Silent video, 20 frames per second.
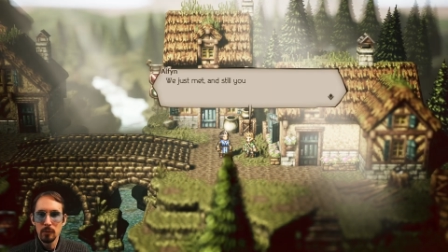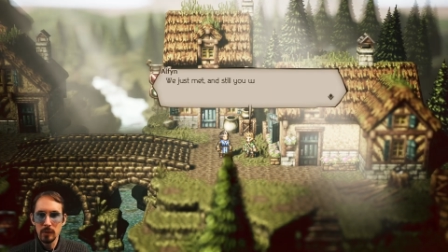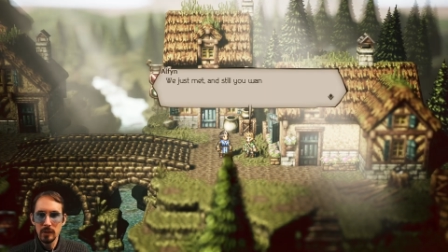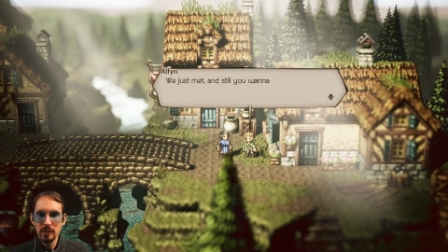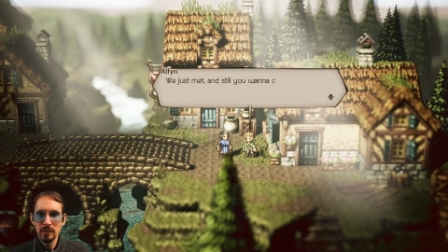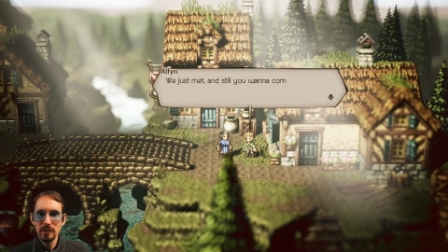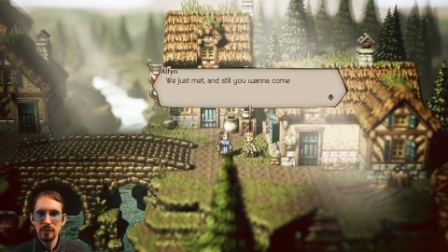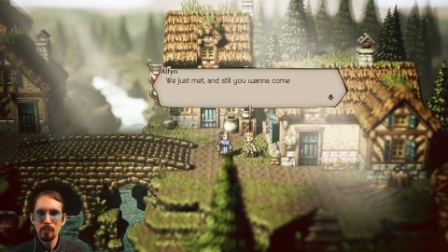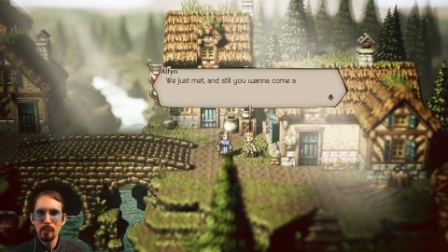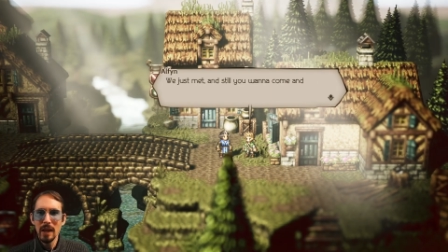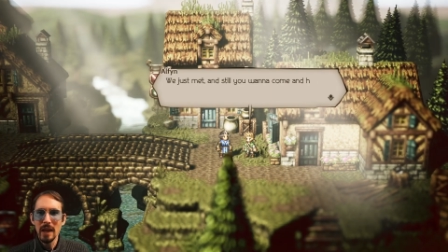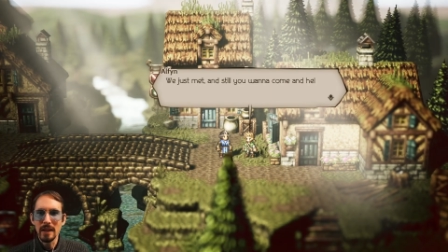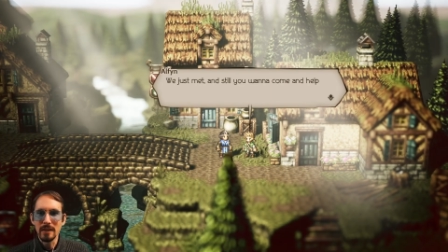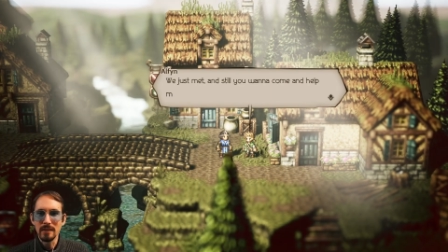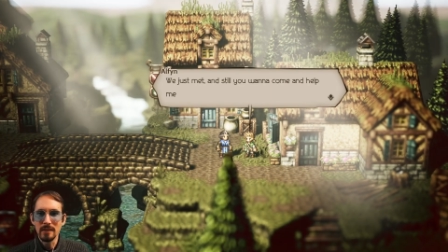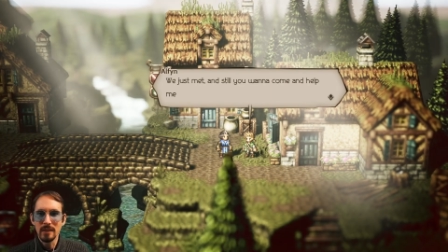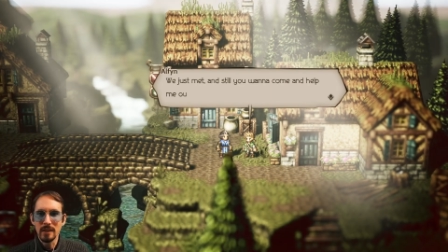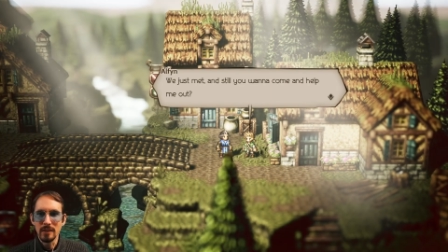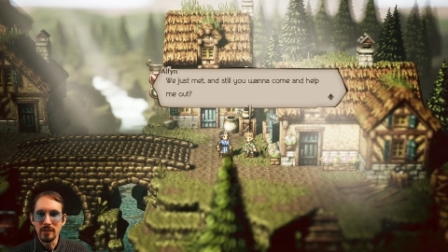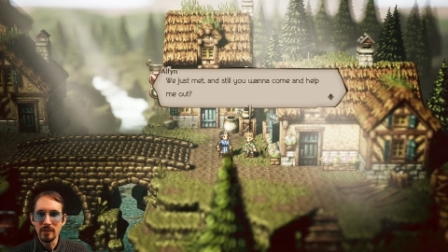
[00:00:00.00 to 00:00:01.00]
We just
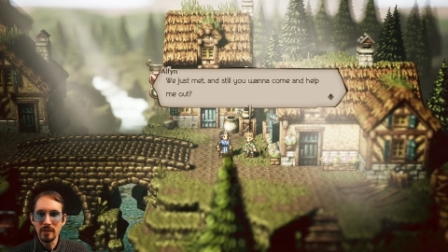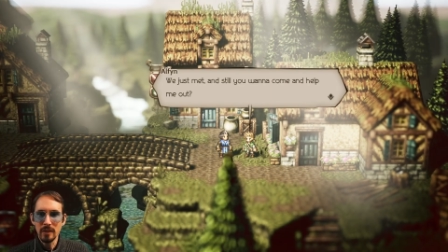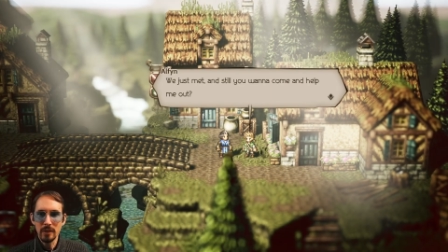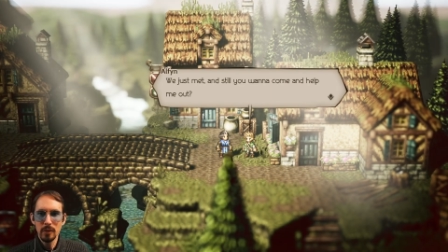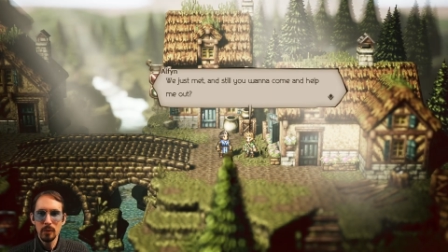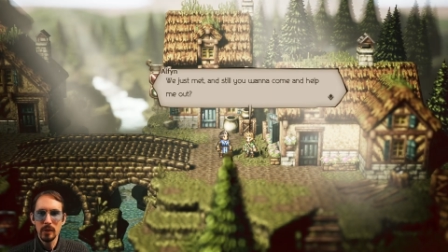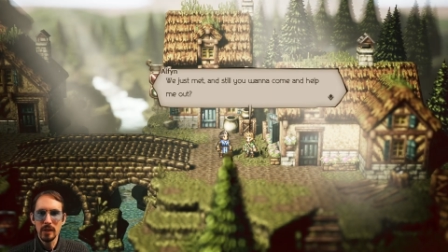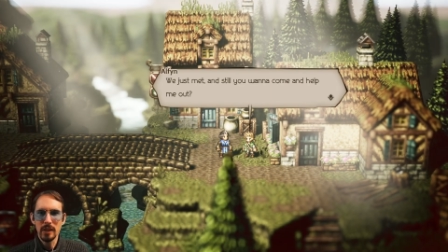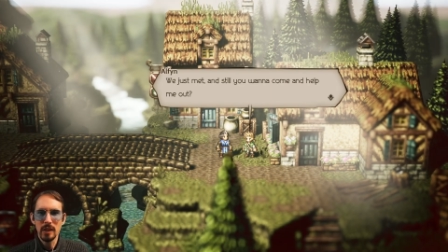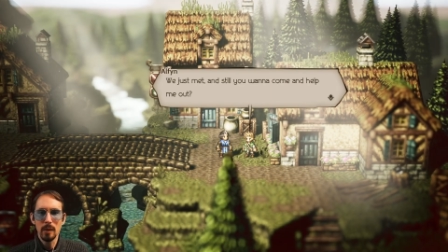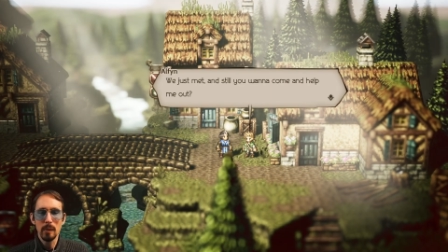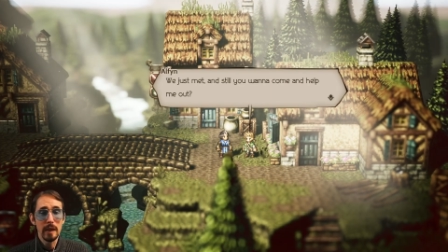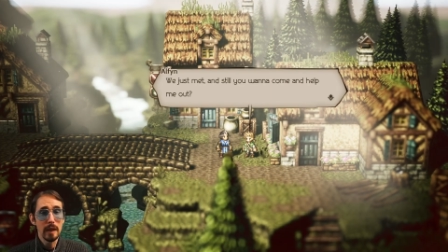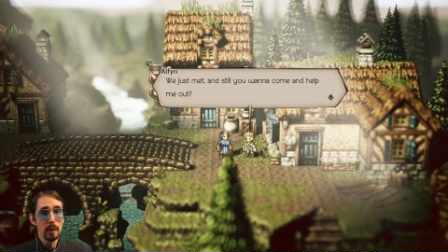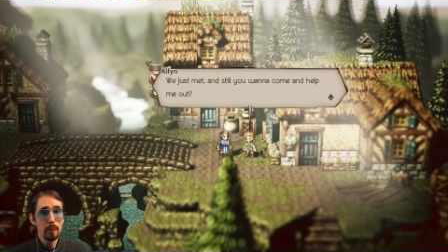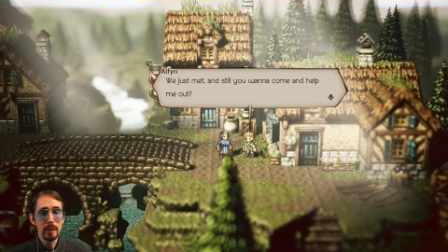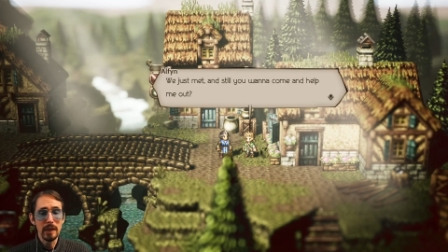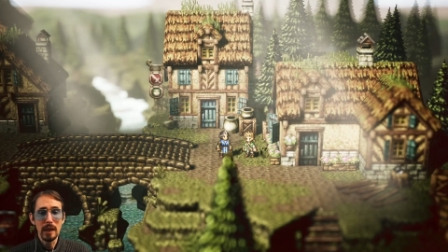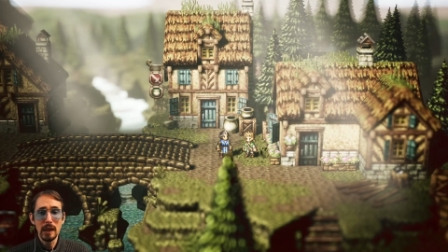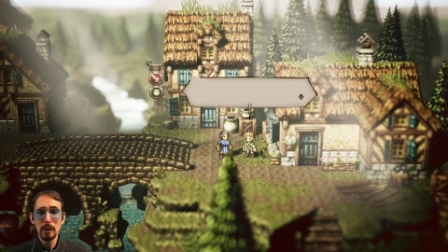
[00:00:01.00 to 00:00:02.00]
met, and still you want to come and
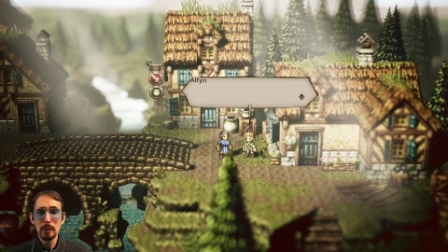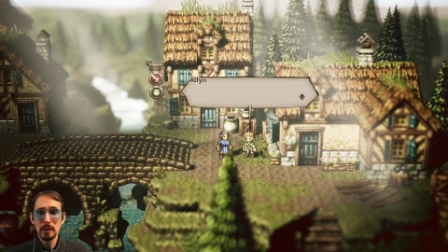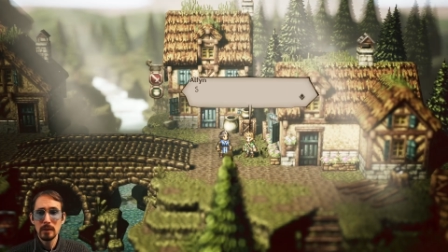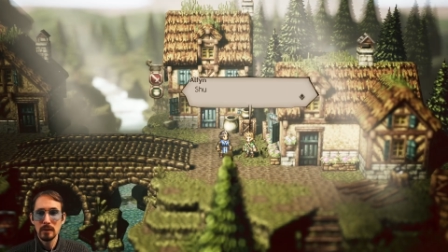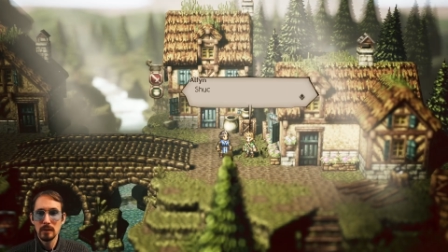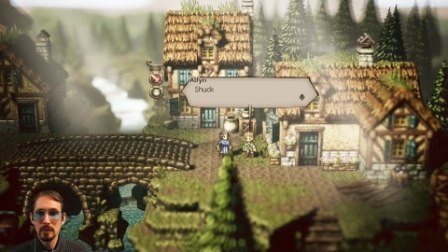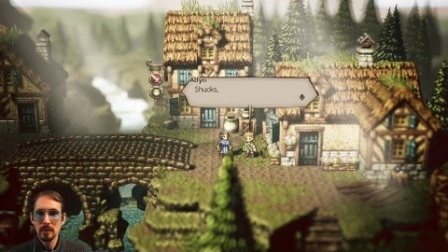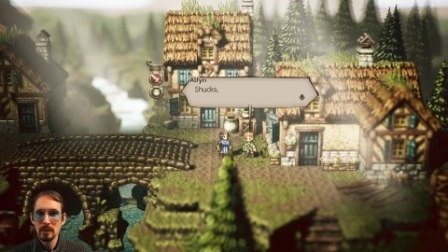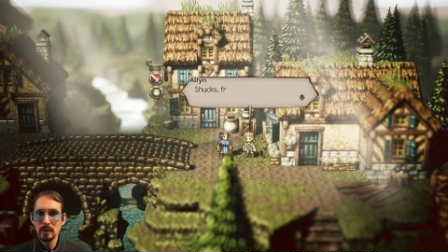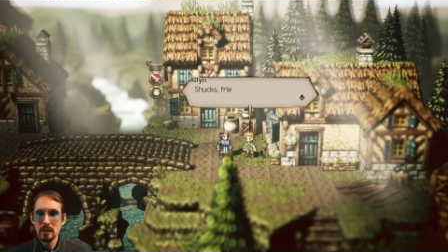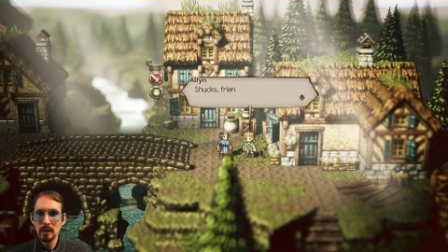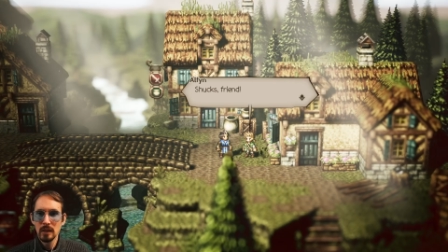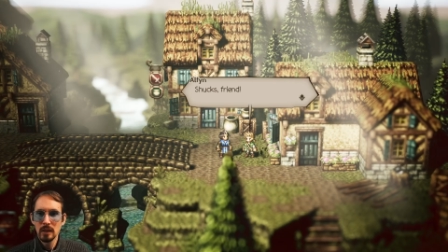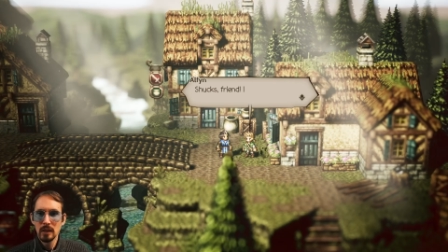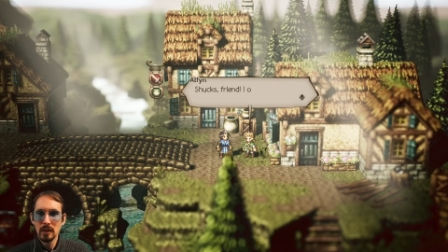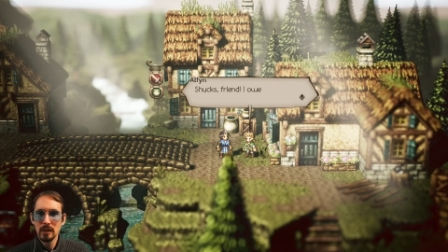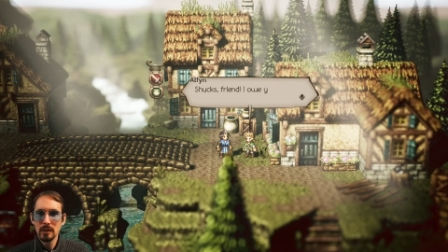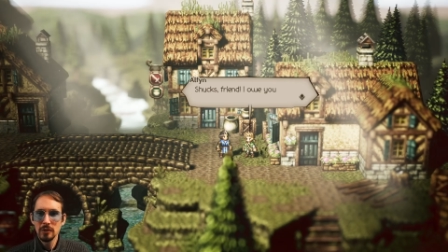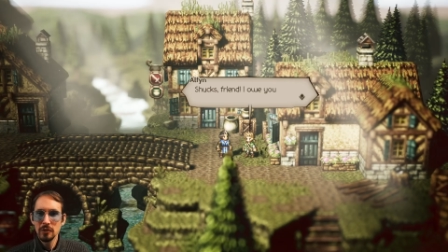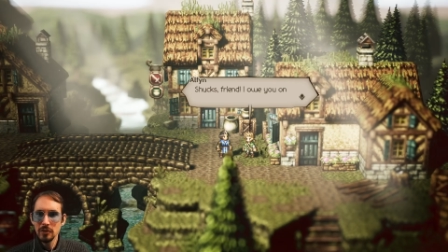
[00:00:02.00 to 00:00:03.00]
help me out?
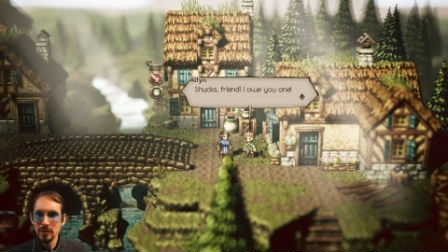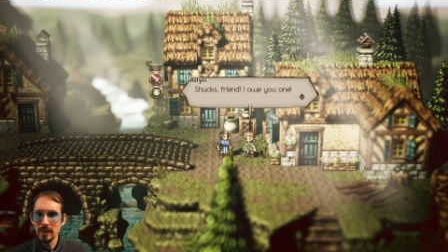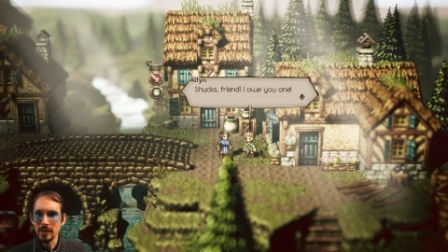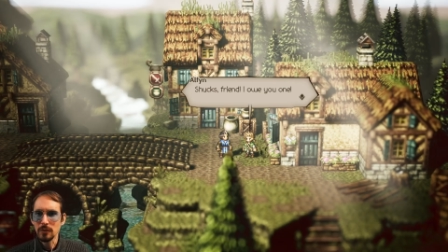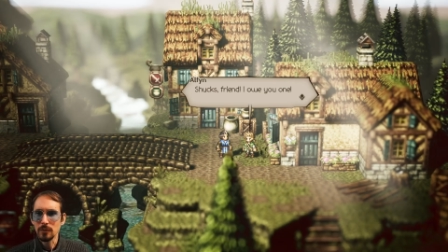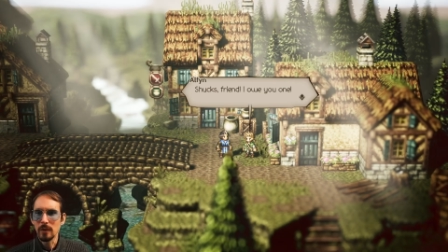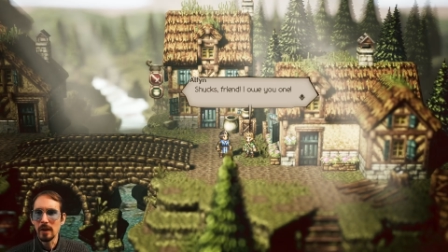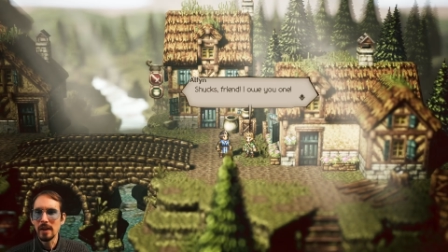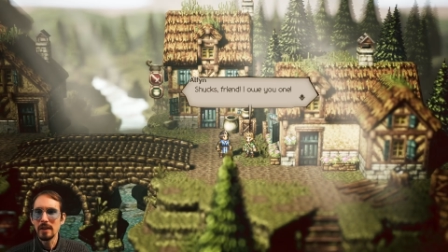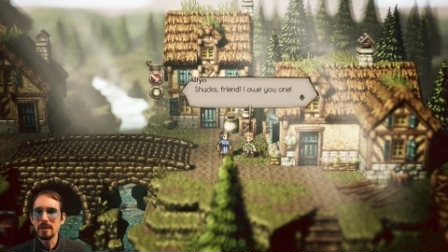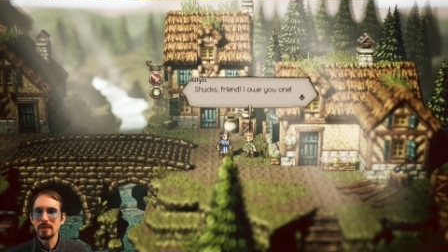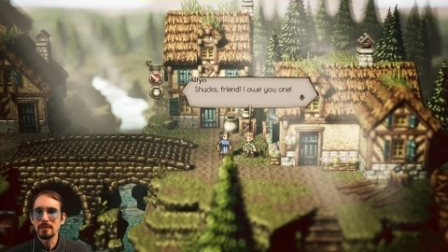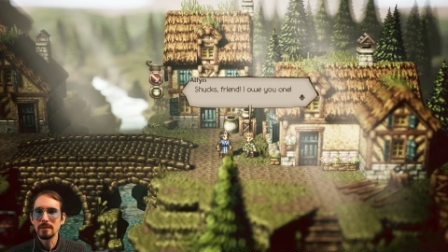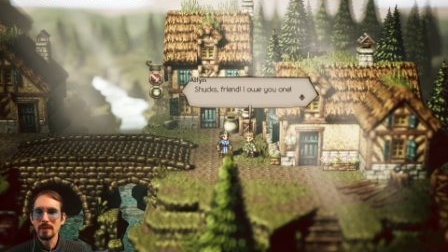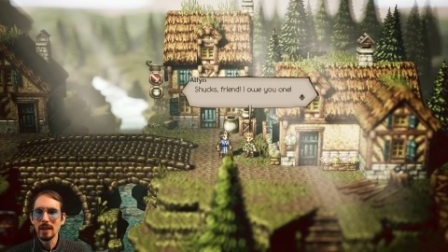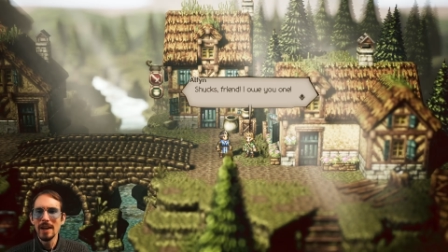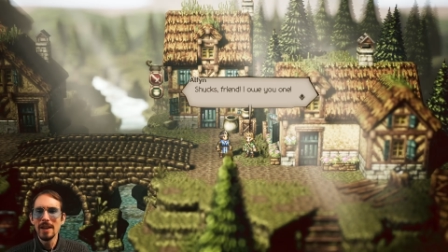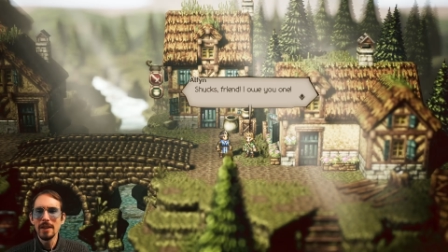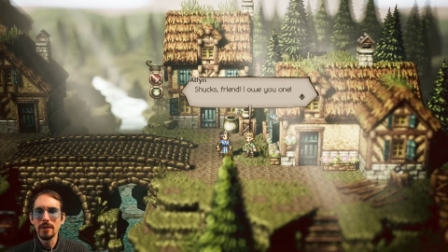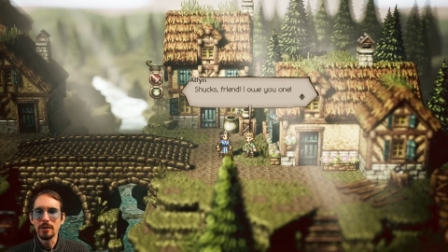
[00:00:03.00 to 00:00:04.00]
Shucks, friend.
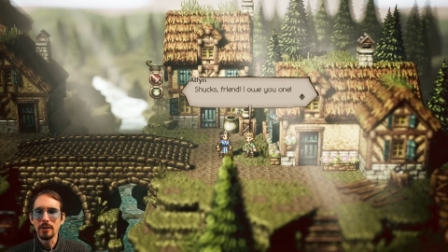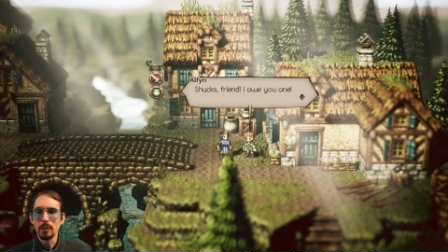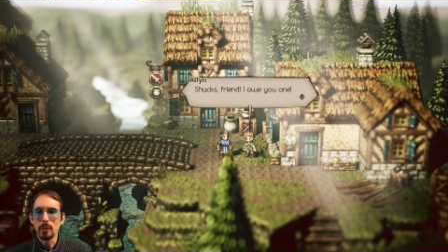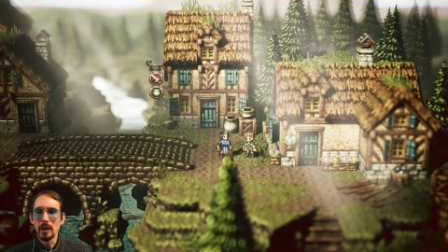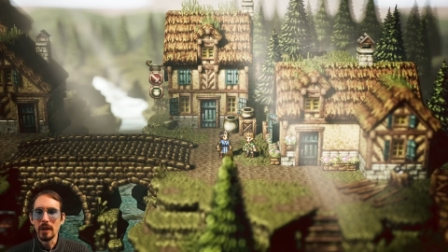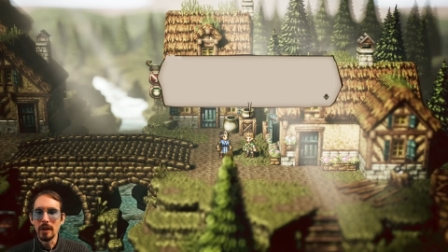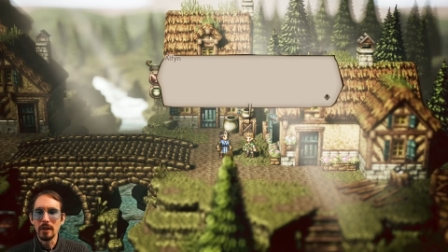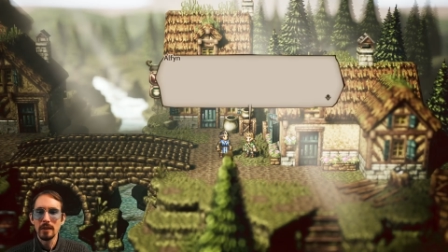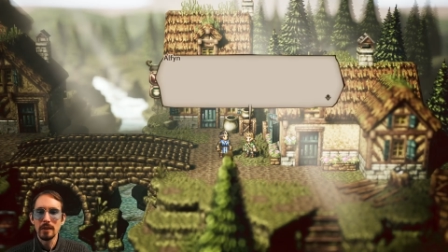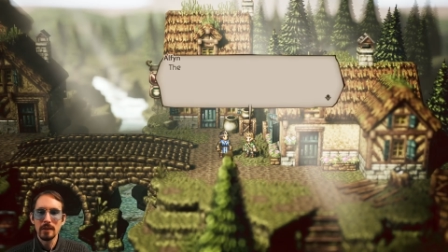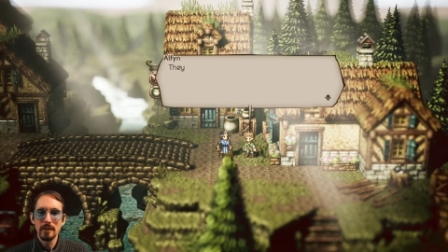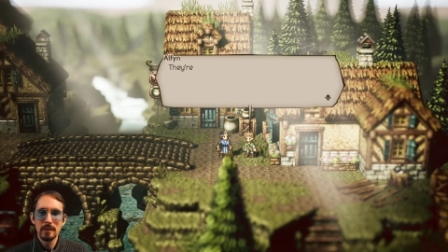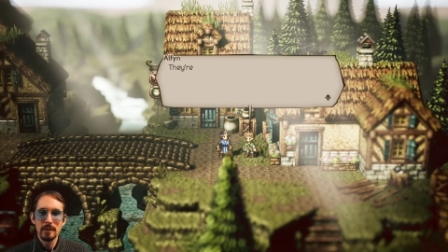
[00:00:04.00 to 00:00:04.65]
I owe you one.